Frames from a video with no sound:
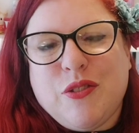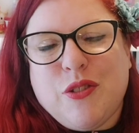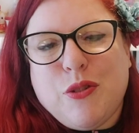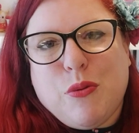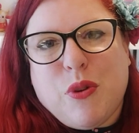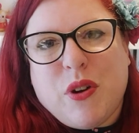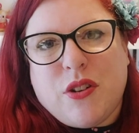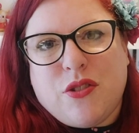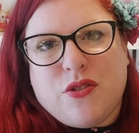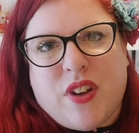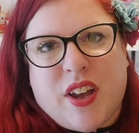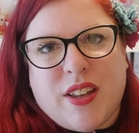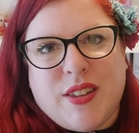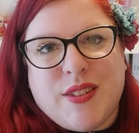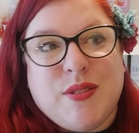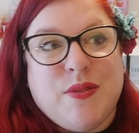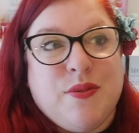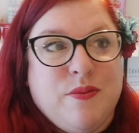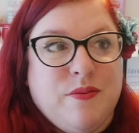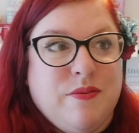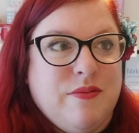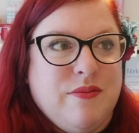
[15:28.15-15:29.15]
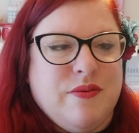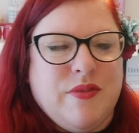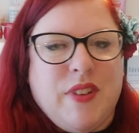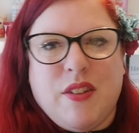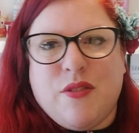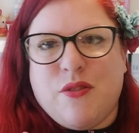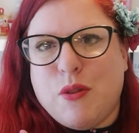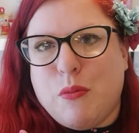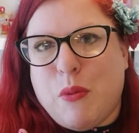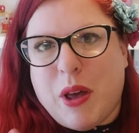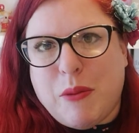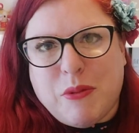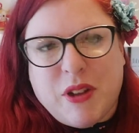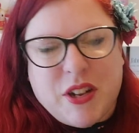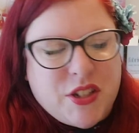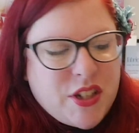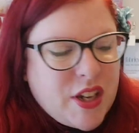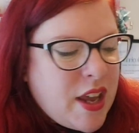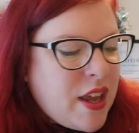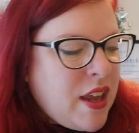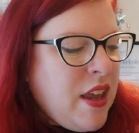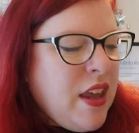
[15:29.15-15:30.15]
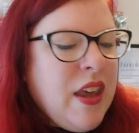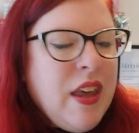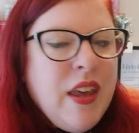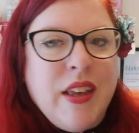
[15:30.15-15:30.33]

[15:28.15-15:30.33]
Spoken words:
one dress for my budget.